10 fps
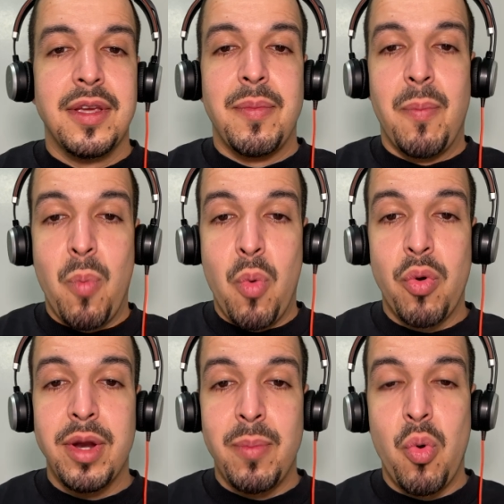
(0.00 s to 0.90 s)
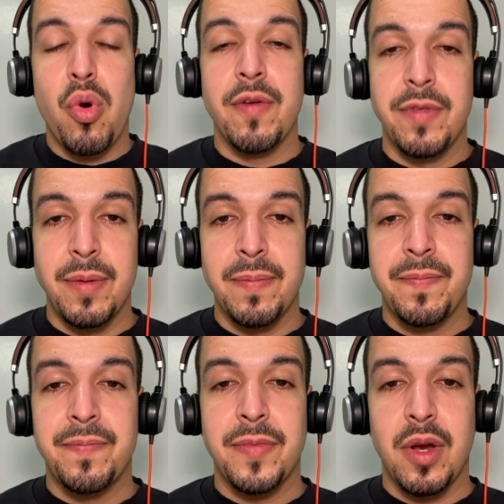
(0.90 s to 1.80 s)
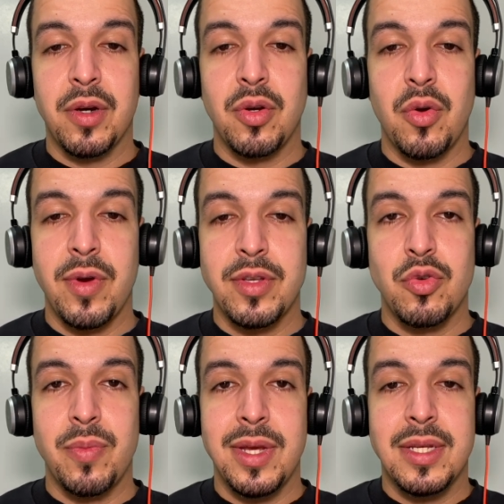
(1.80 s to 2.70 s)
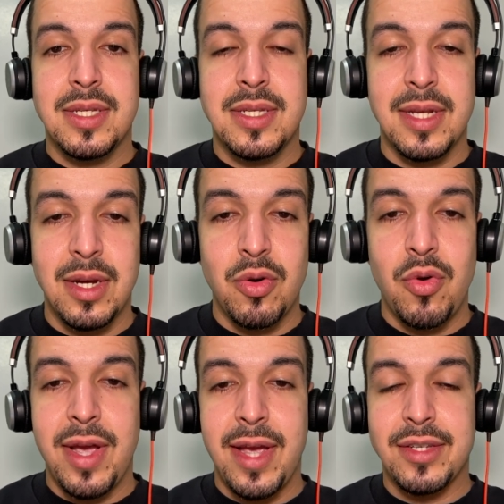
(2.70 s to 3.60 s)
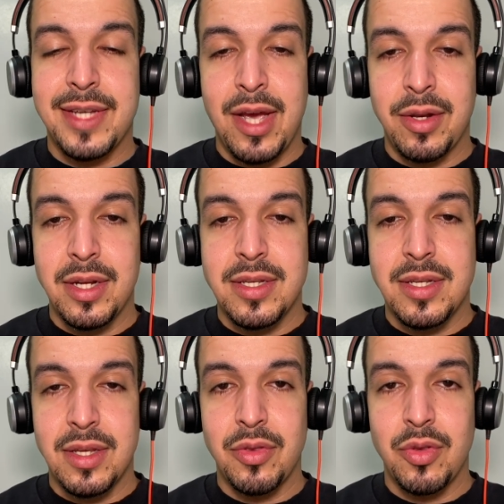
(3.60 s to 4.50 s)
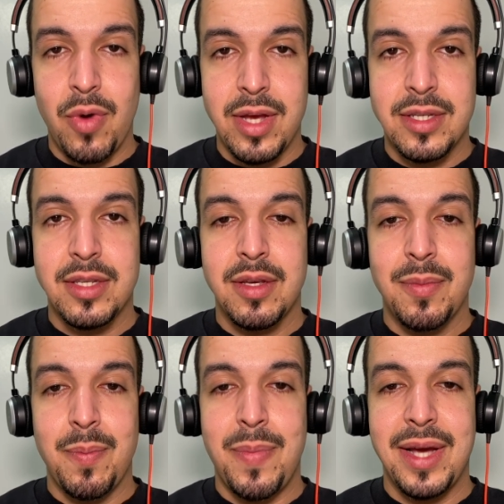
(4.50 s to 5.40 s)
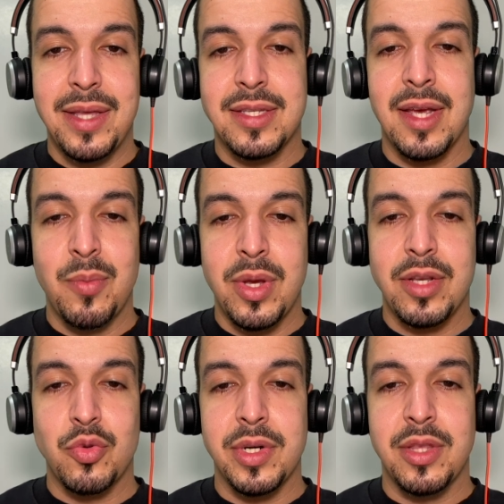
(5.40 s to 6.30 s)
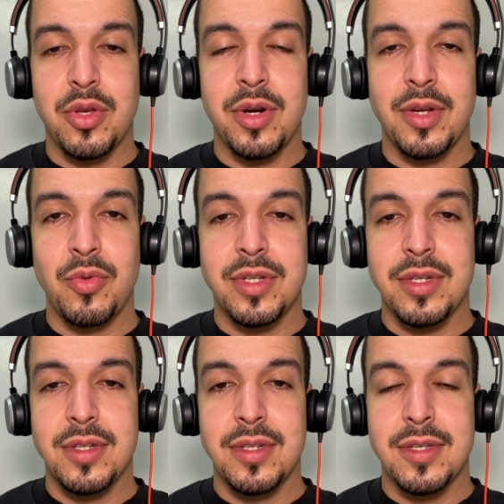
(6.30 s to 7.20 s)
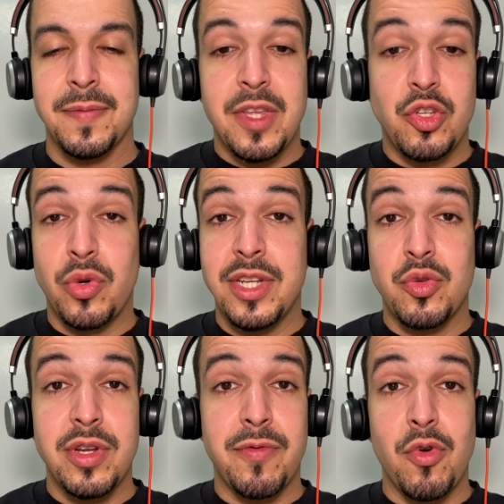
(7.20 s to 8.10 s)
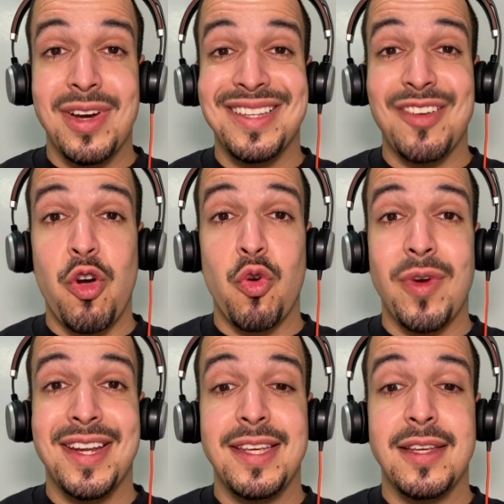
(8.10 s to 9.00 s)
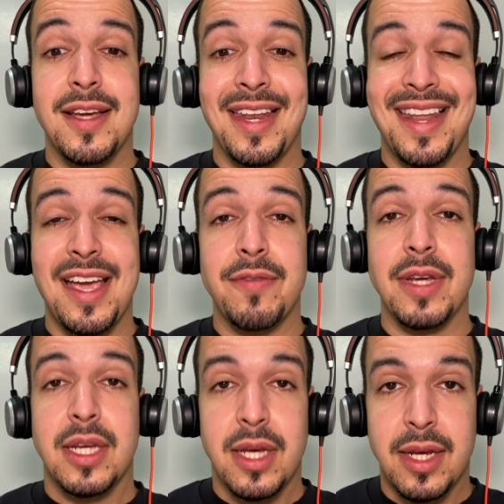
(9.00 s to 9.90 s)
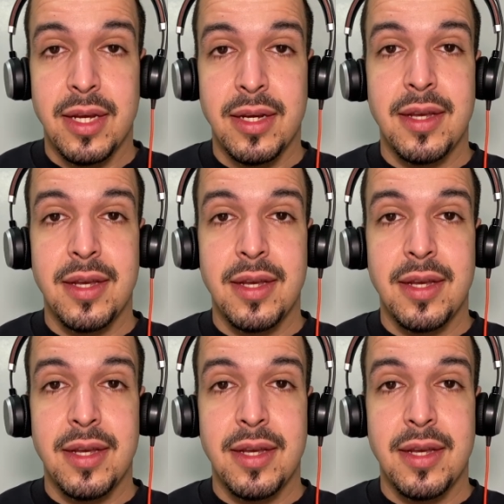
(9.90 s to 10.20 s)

more and more of them are going to be single and childless in the West. By the time we hit 2030, which is 2024, is already alive and kicking.